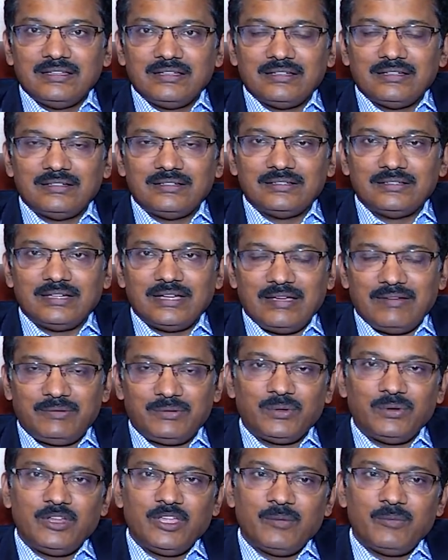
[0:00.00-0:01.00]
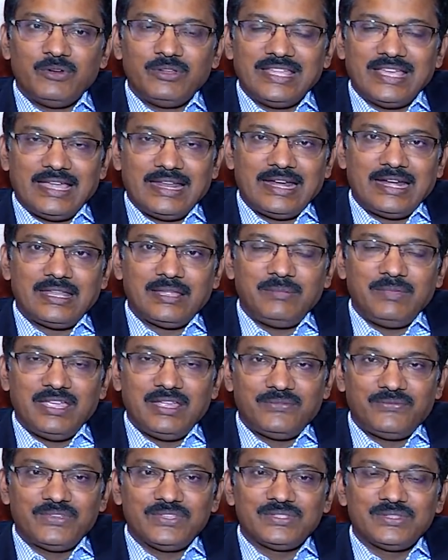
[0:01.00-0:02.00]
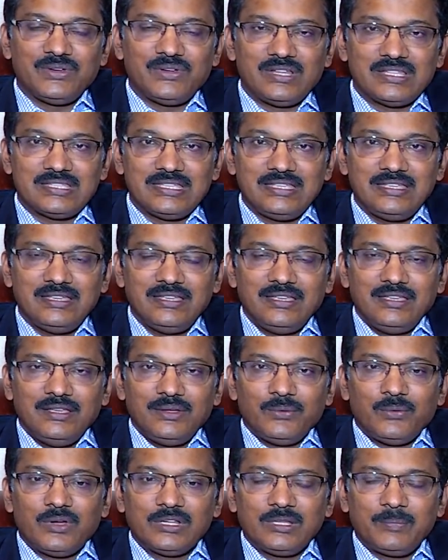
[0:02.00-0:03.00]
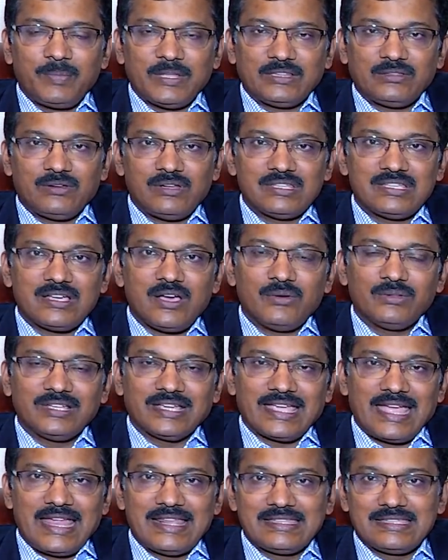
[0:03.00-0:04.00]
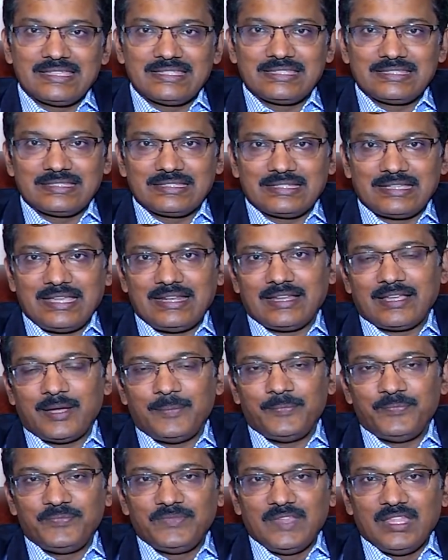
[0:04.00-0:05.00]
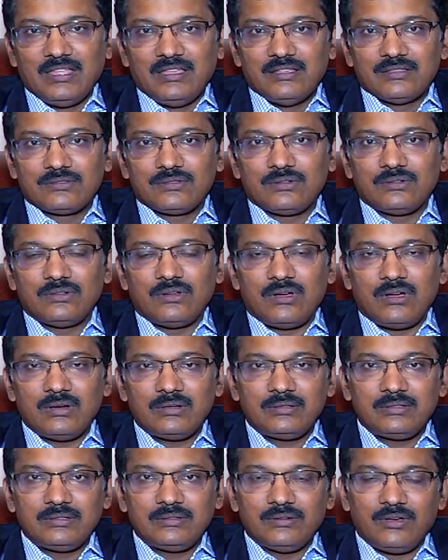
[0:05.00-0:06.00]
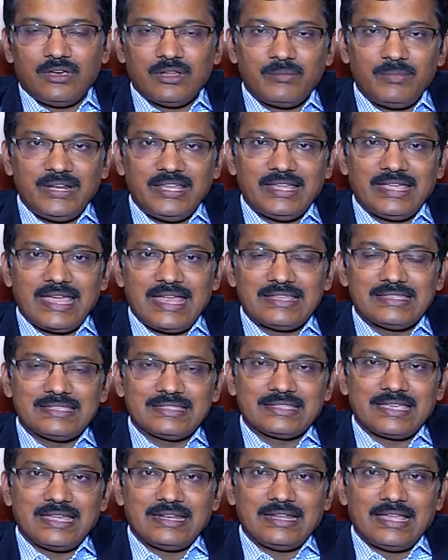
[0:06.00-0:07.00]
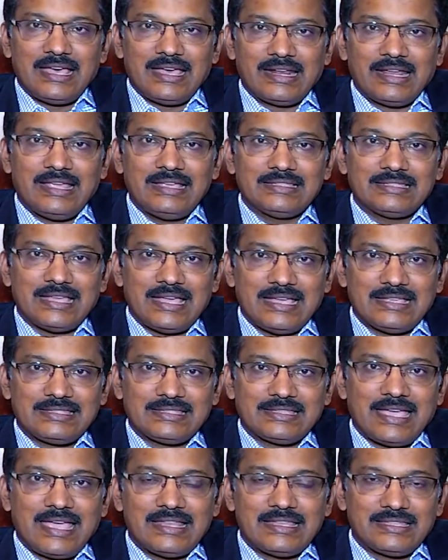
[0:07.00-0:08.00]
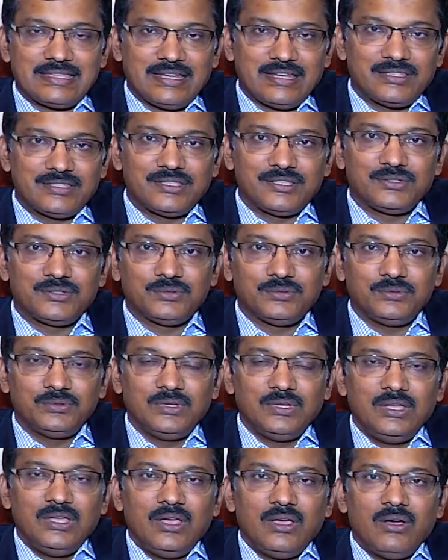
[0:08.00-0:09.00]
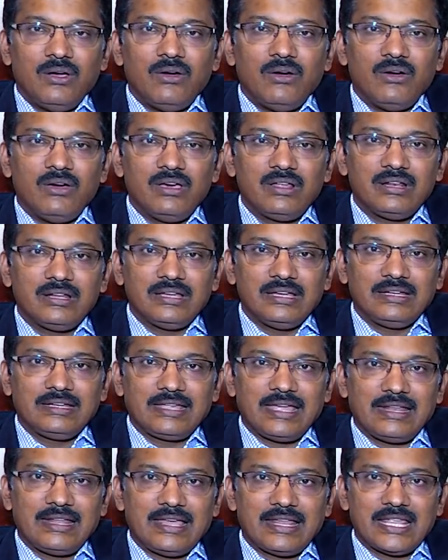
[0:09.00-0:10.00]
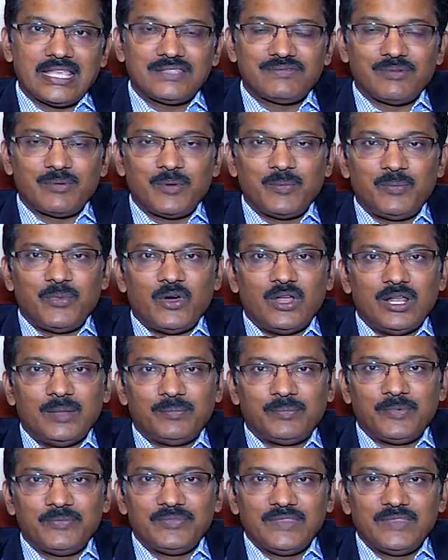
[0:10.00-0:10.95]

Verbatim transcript: Uh, I have told you about the anatomy and physiology. What the pathology, how the cancers can come. So not normally cancers can arise as cancer in situ, or it can arise from a polyp.